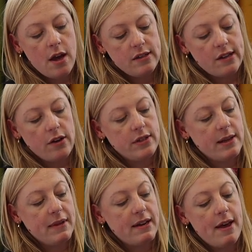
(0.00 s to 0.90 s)
So
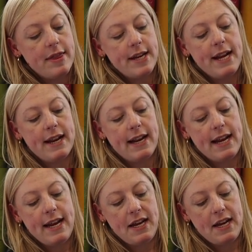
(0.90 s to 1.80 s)
something like the Nina
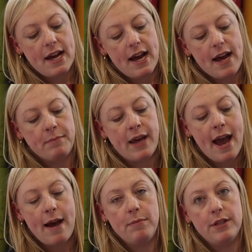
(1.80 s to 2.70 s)
Lee
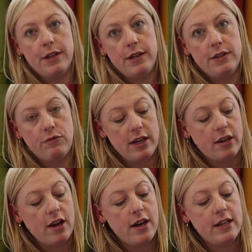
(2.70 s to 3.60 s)
Camden is really
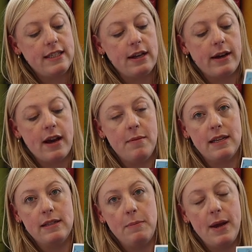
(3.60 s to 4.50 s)
good. So it
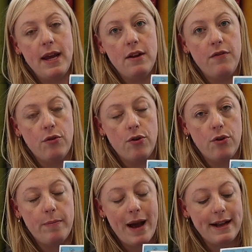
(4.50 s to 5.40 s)
comes as a
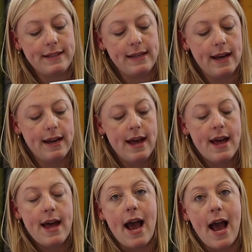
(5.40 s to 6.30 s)
pinafore pattern
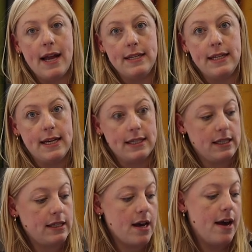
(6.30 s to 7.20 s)
and as a
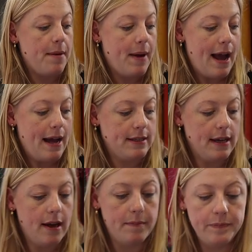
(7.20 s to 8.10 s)
skirt
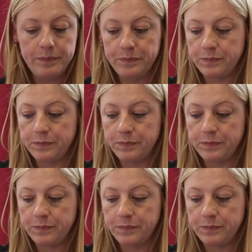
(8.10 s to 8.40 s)
pattern.